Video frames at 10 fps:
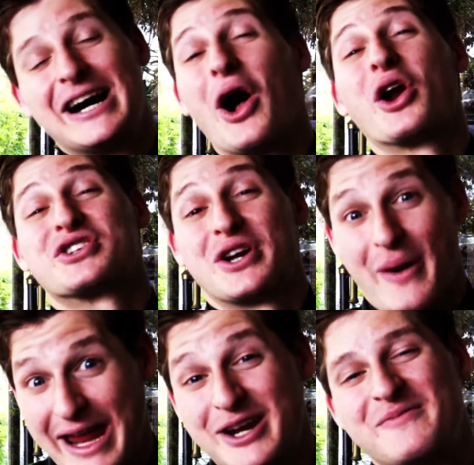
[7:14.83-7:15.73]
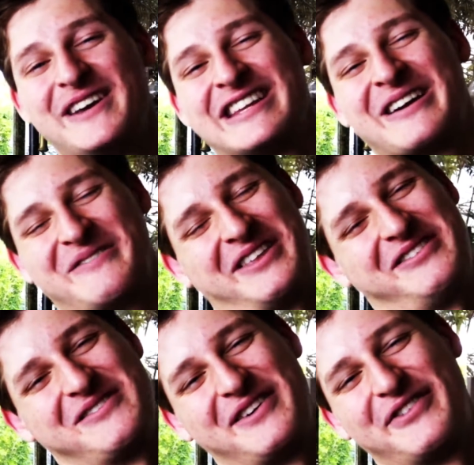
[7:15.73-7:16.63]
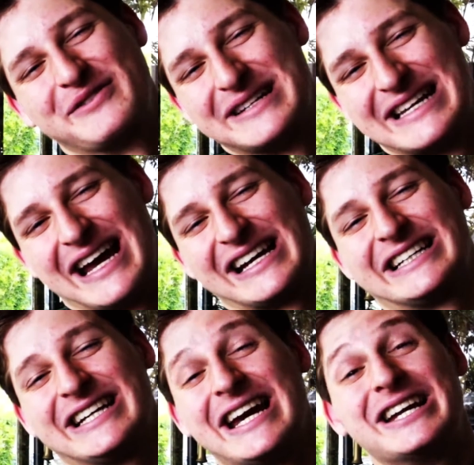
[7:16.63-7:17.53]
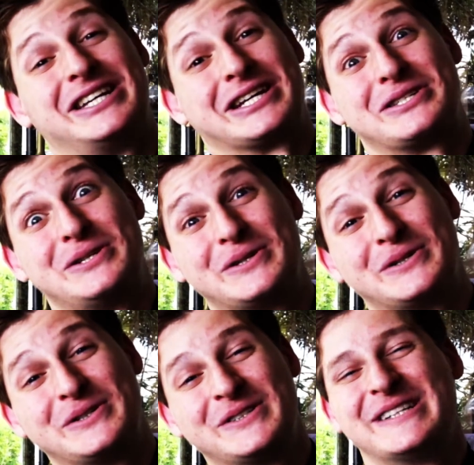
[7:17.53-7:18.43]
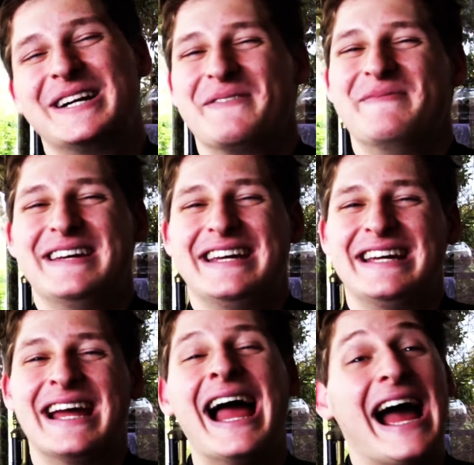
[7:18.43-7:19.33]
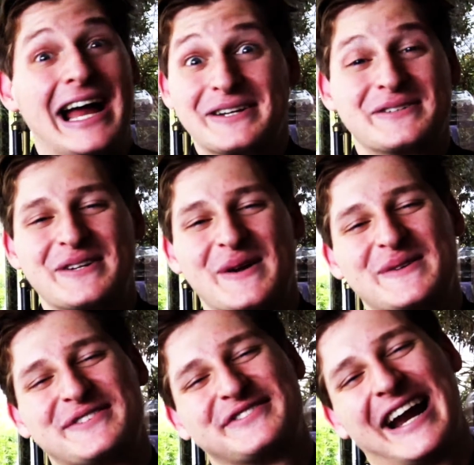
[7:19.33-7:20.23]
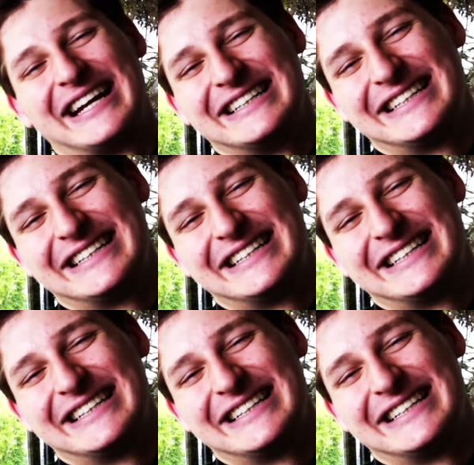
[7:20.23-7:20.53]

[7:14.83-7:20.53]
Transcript: Also, I can be there with you if you would like. Just you, me, and good old Frank.